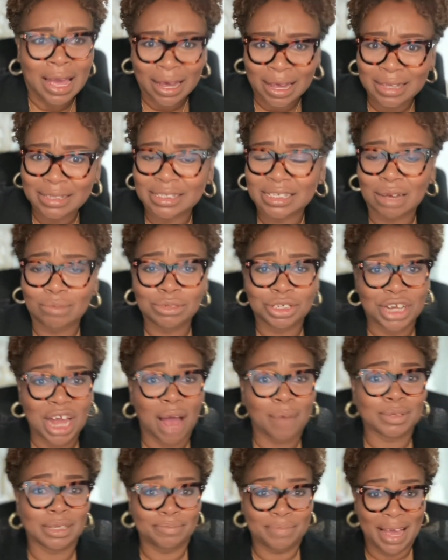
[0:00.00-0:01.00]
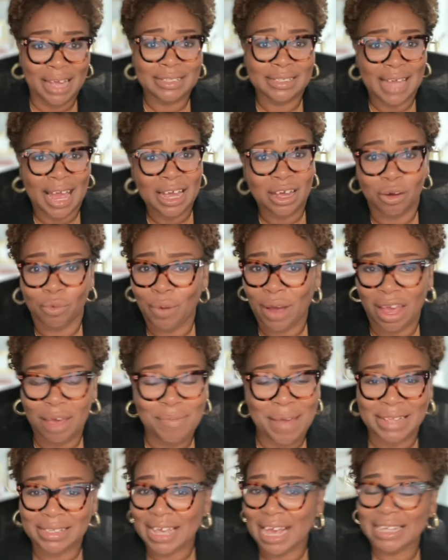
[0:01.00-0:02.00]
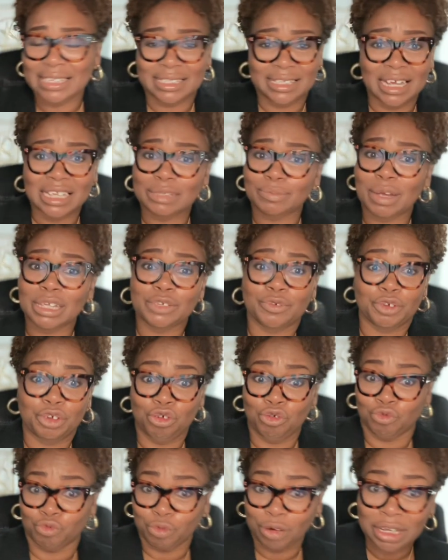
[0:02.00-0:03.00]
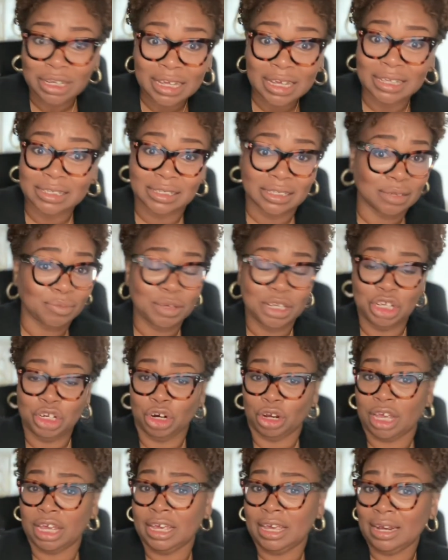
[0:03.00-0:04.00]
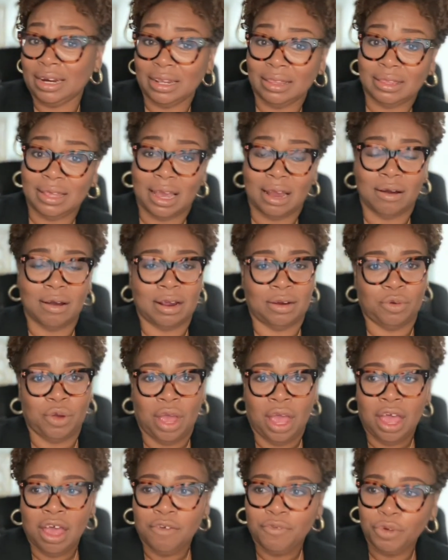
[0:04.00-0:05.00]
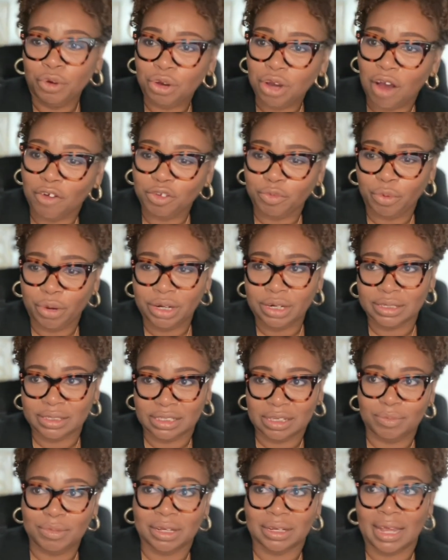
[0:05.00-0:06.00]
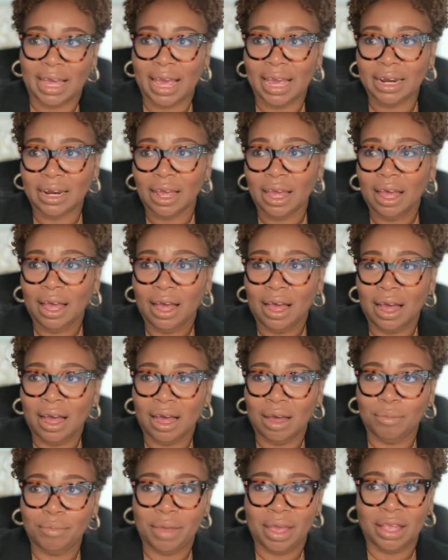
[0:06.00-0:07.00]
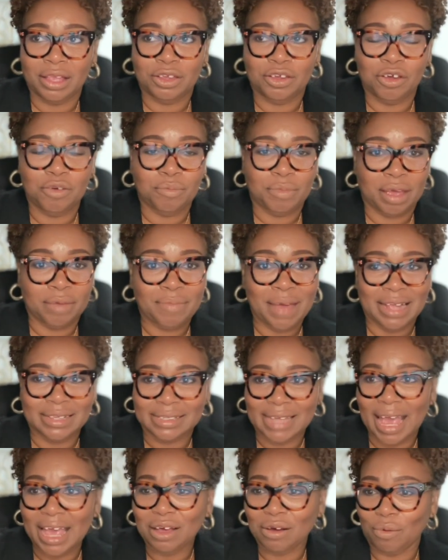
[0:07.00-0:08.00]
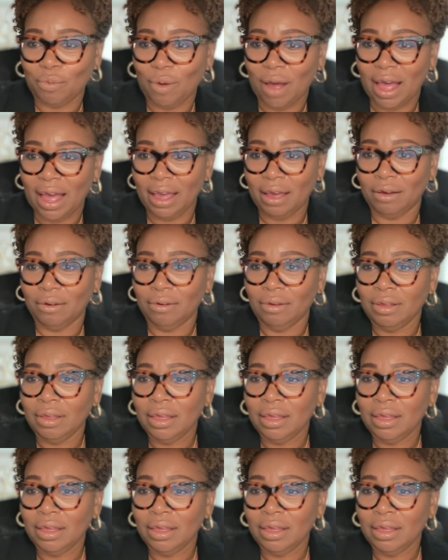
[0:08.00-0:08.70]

because some jobs it may take a while. It may take 6 months for you really can get in there and feel comfortable and assimilate. It may take a while.